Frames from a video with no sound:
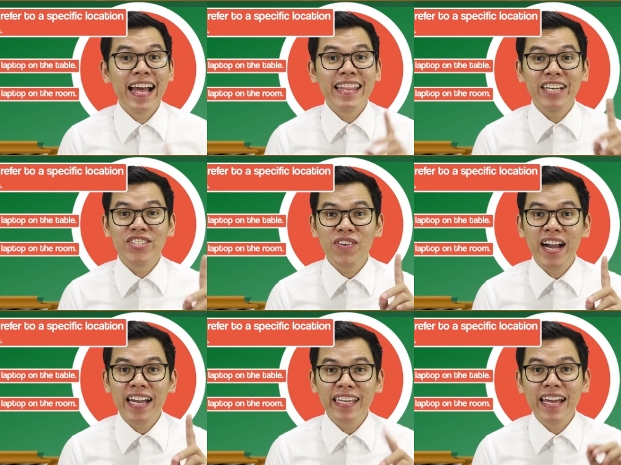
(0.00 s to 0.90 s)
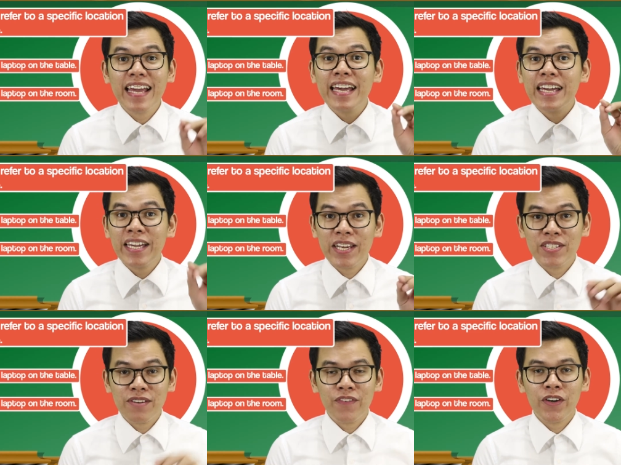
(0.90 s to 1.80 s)
That's right, it is
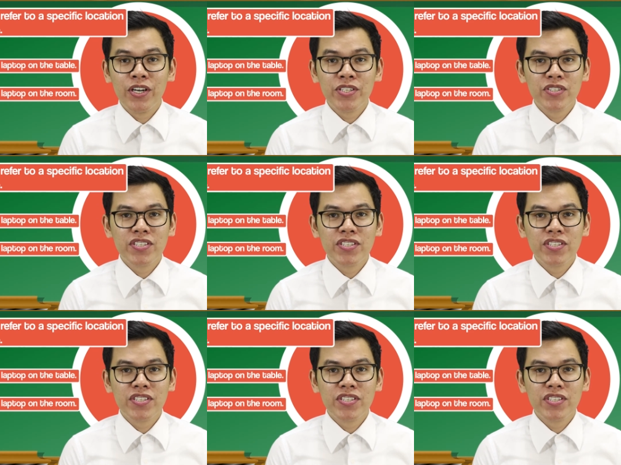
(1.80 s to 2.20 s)
the first